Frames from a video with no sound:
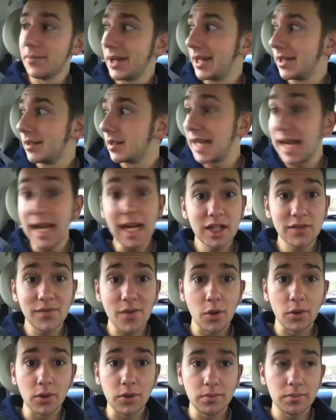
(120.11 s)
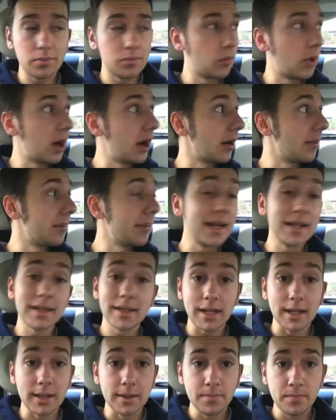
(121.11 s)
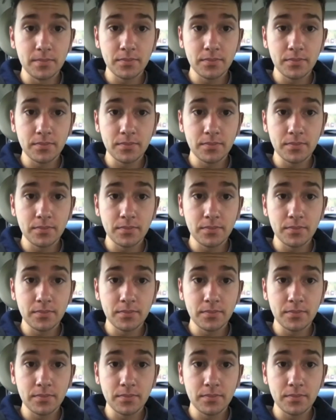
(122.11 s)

in Kingsfold, where I'm based here.